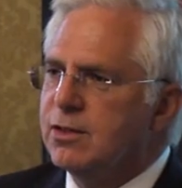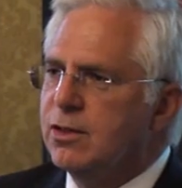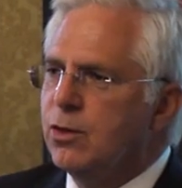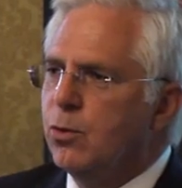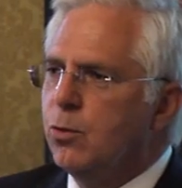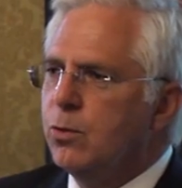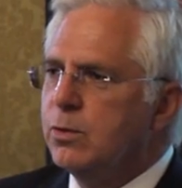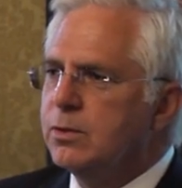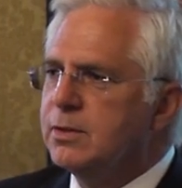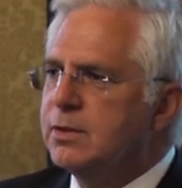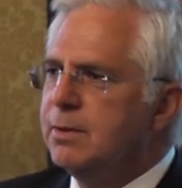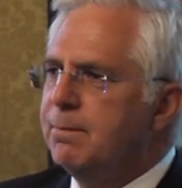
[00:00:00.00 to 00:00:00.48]
an
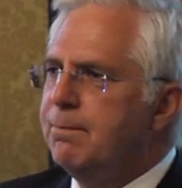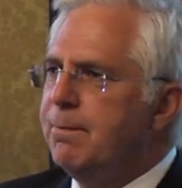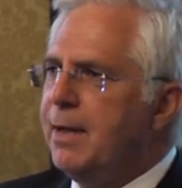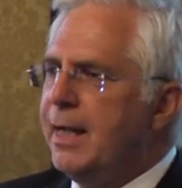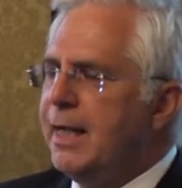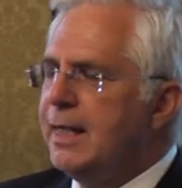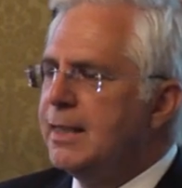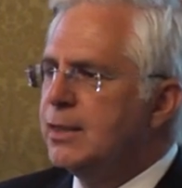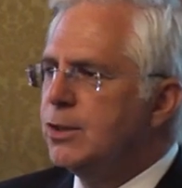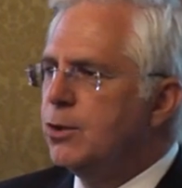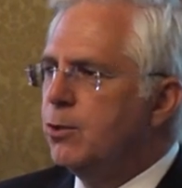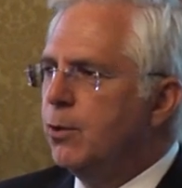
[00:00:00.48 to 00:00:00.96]
old
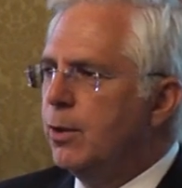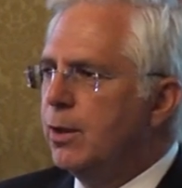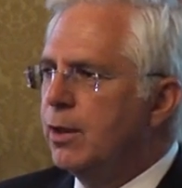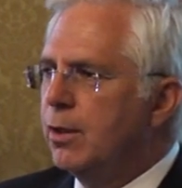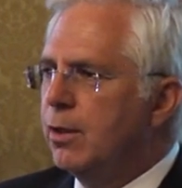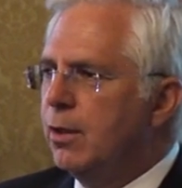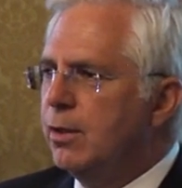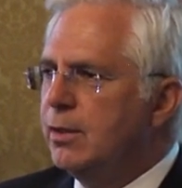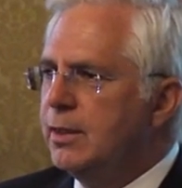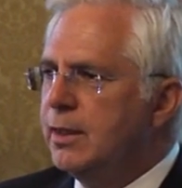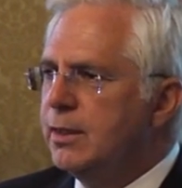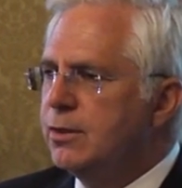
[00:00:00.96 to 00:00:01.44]
debate going
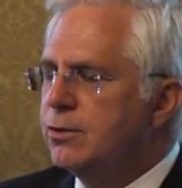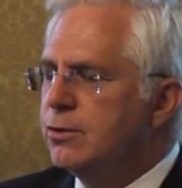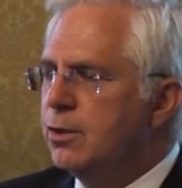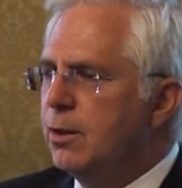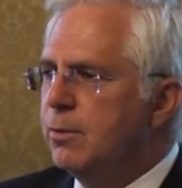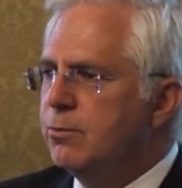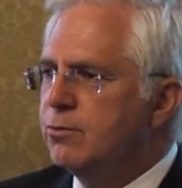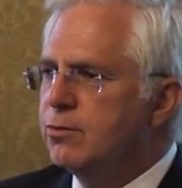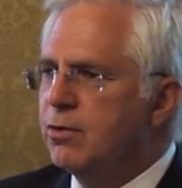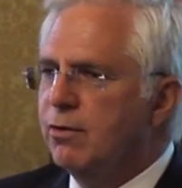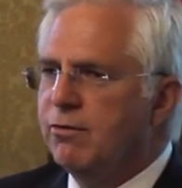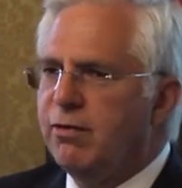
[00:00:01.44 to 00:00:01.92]
on in
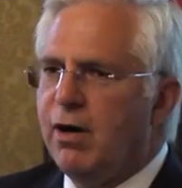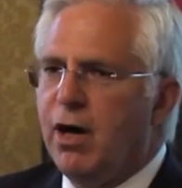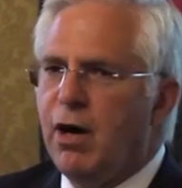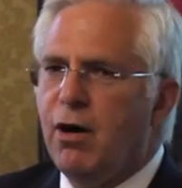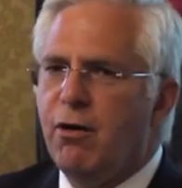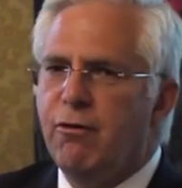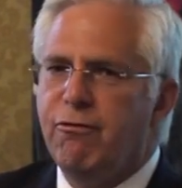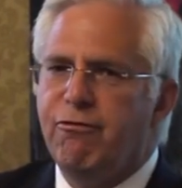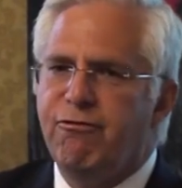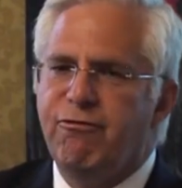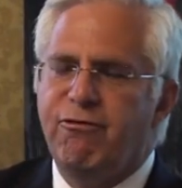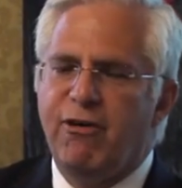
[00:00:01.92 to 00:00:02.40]
terms of
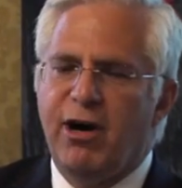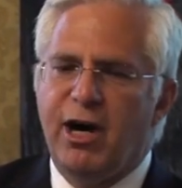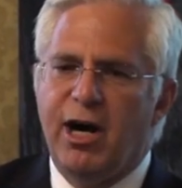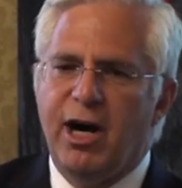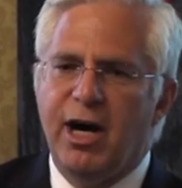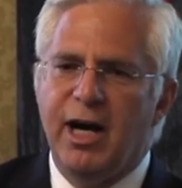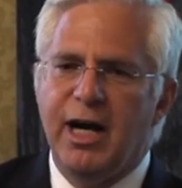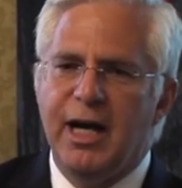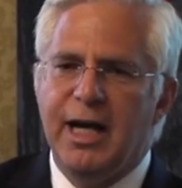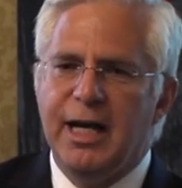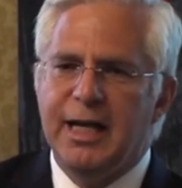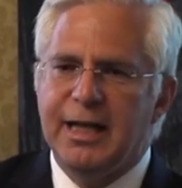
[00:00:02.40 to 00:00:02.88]
how
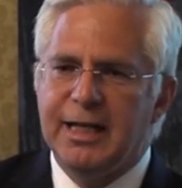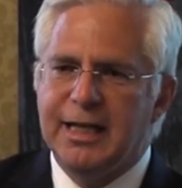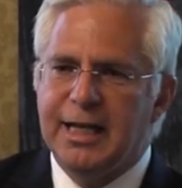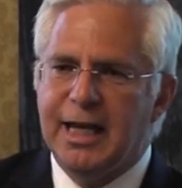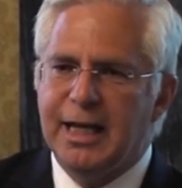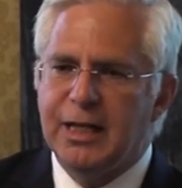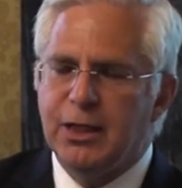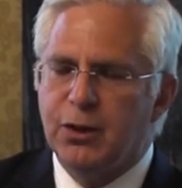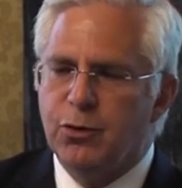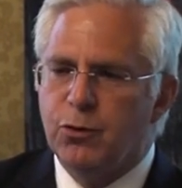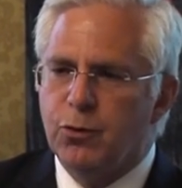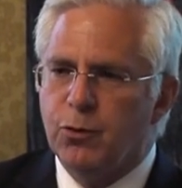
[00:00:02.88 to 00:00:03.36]
far
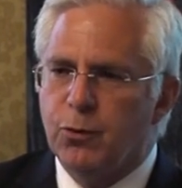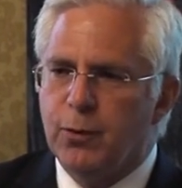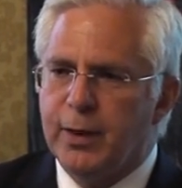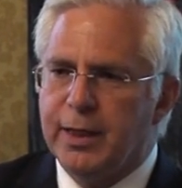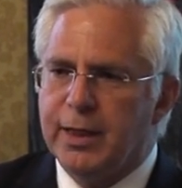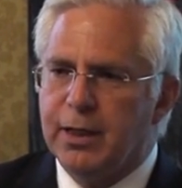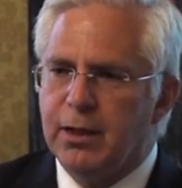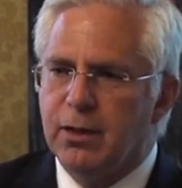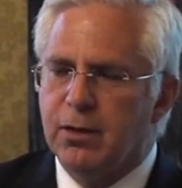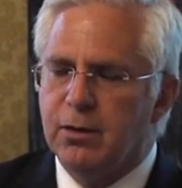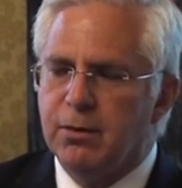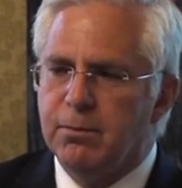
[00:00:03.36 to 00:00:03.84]
can a
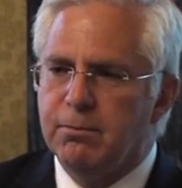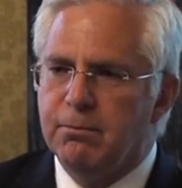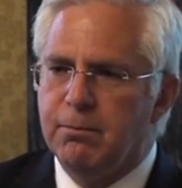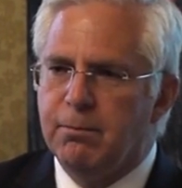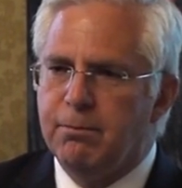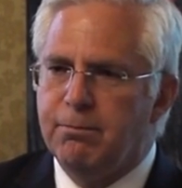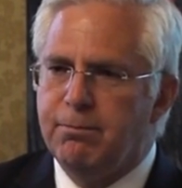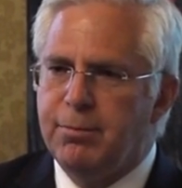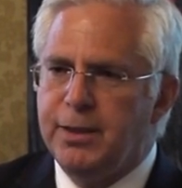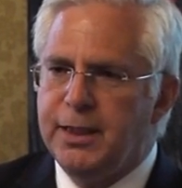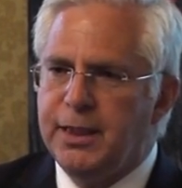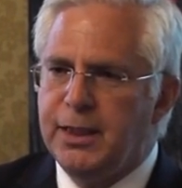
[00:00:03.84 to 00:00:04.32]
curriculum
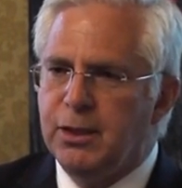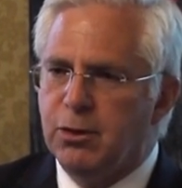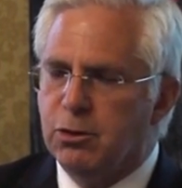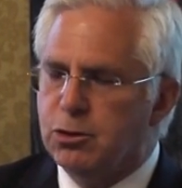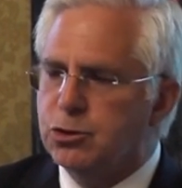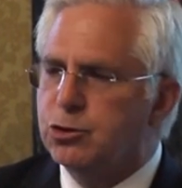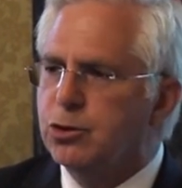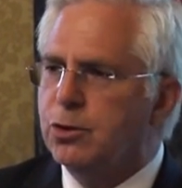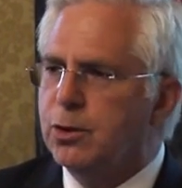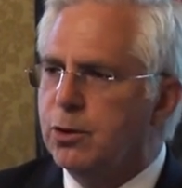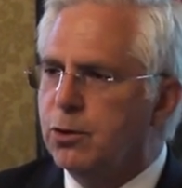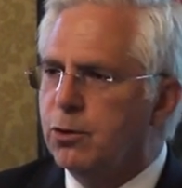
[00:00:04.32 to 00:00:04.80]
be, or
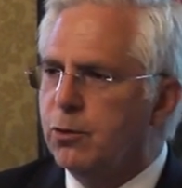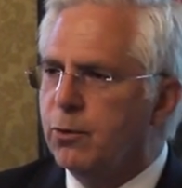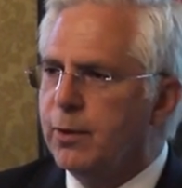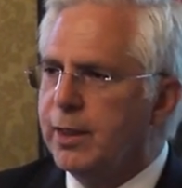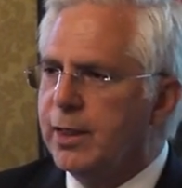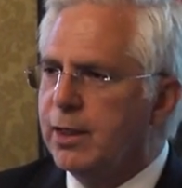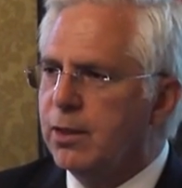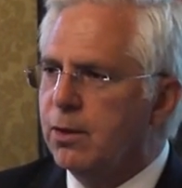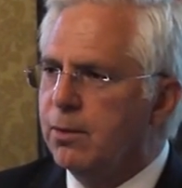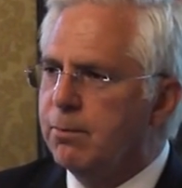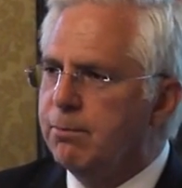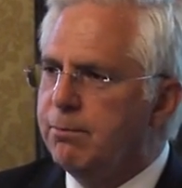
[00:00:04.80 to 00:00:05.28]
should a
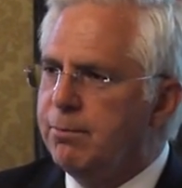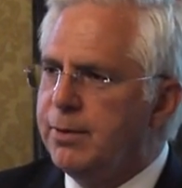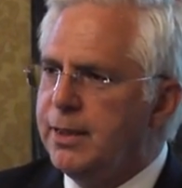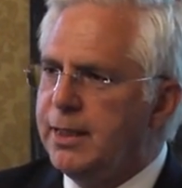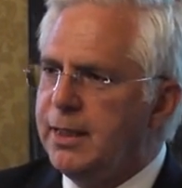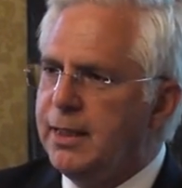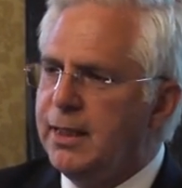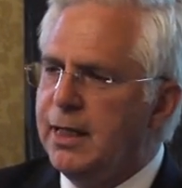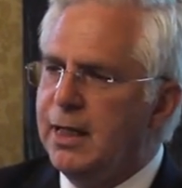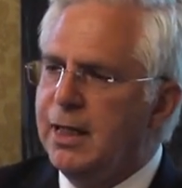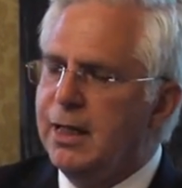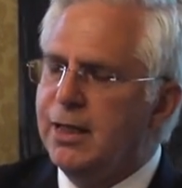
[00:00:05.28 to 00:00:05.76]
curriculum
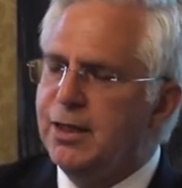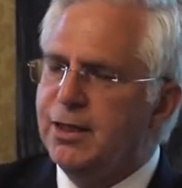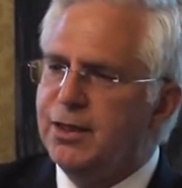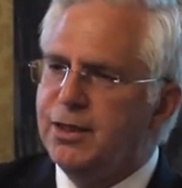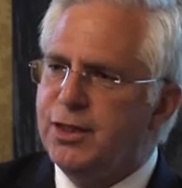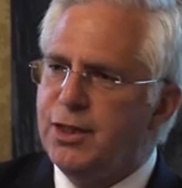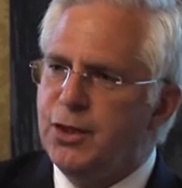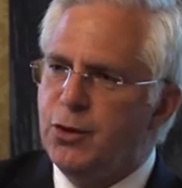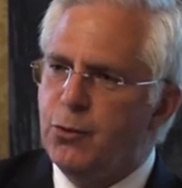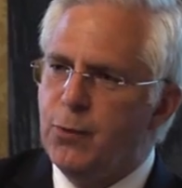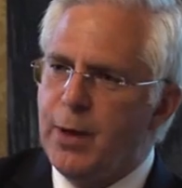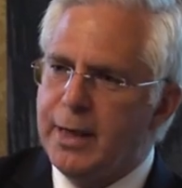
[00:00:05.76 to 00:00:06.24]
be
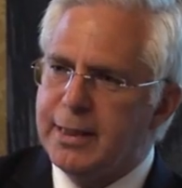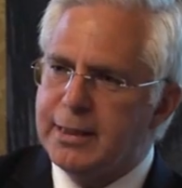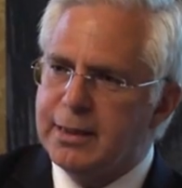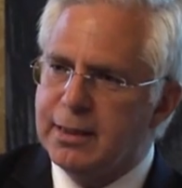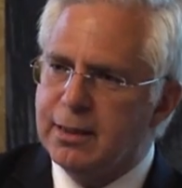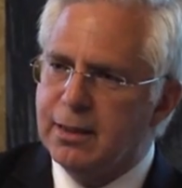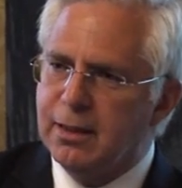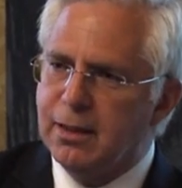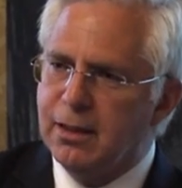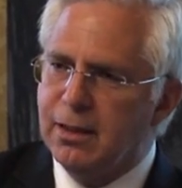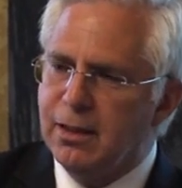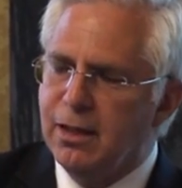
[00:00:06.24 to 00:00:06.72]

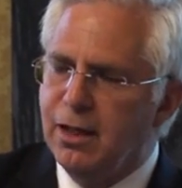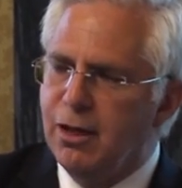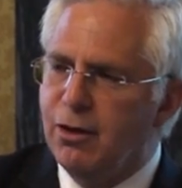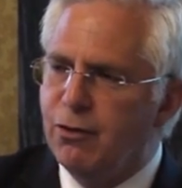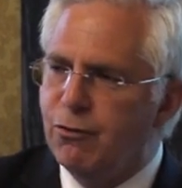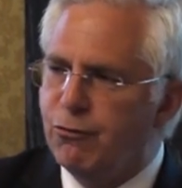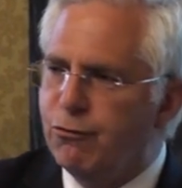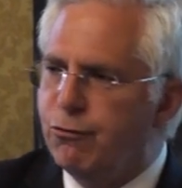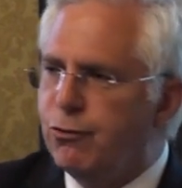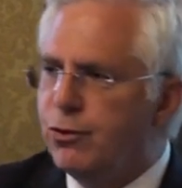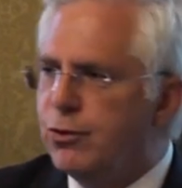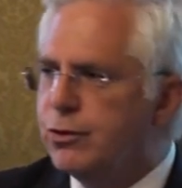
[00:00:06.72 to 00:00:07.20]
theoretical
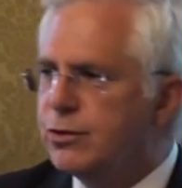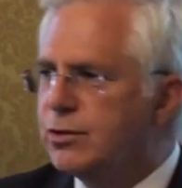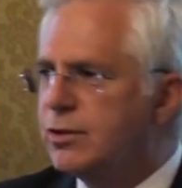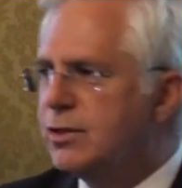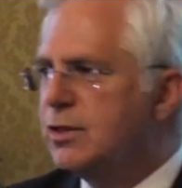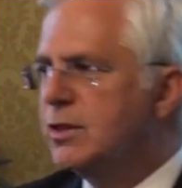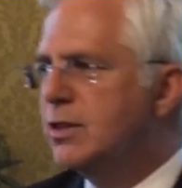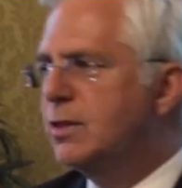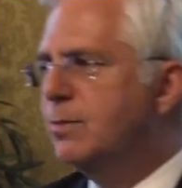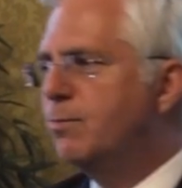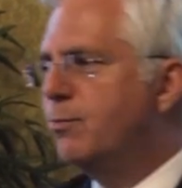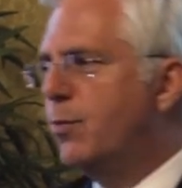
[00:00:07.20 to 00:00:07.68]

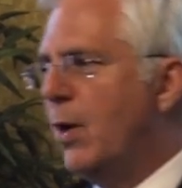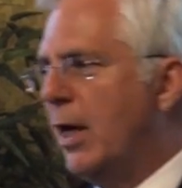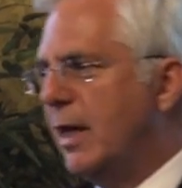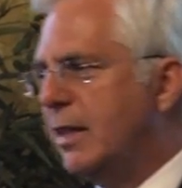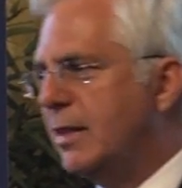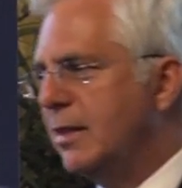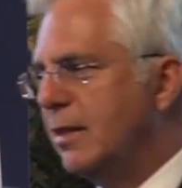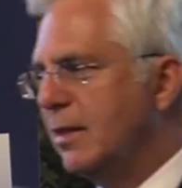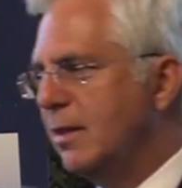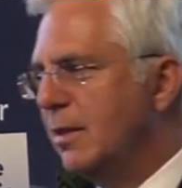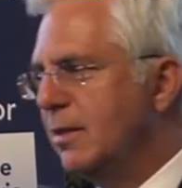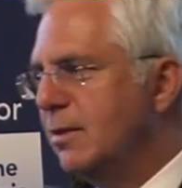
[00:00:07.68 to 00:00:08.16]
versus
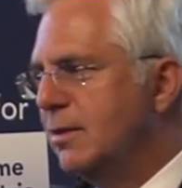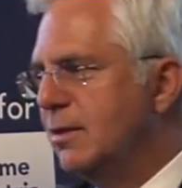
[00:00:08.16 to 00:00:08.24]
practical.